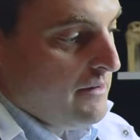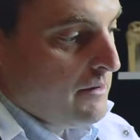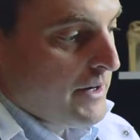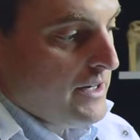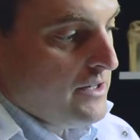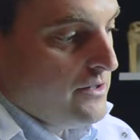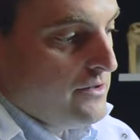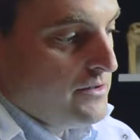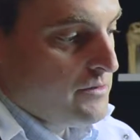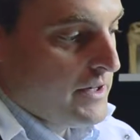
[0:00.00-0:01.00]
what we're going to do
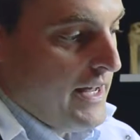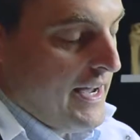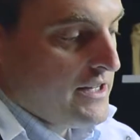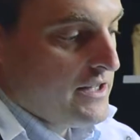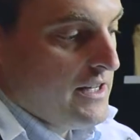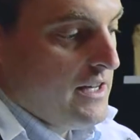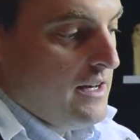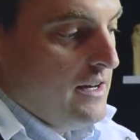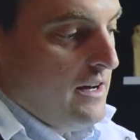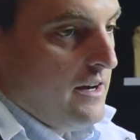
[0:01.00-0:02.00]
is we're going to actually,
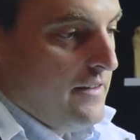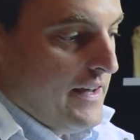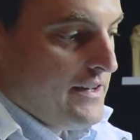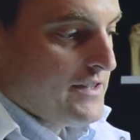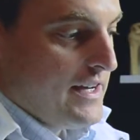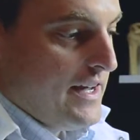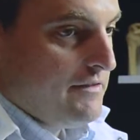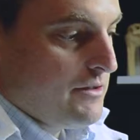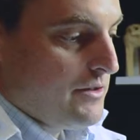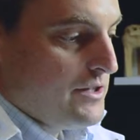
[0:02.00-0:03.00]
on the outside
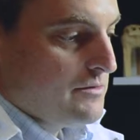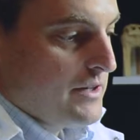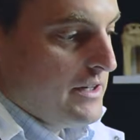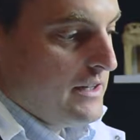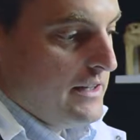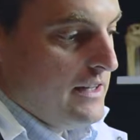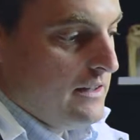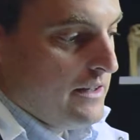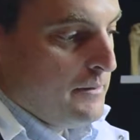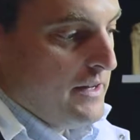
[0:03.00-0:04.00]
of course, we're going to clean a
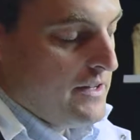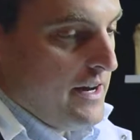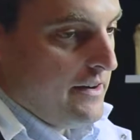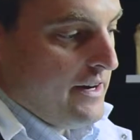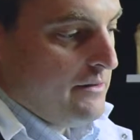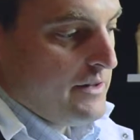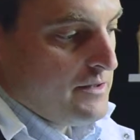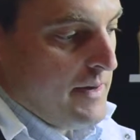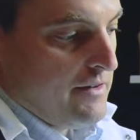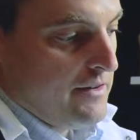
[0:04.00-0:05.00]
little bit of the area with
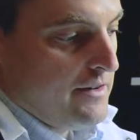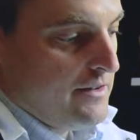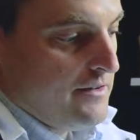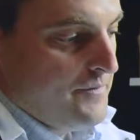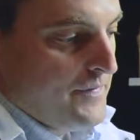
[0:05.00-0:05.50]
some alcohol,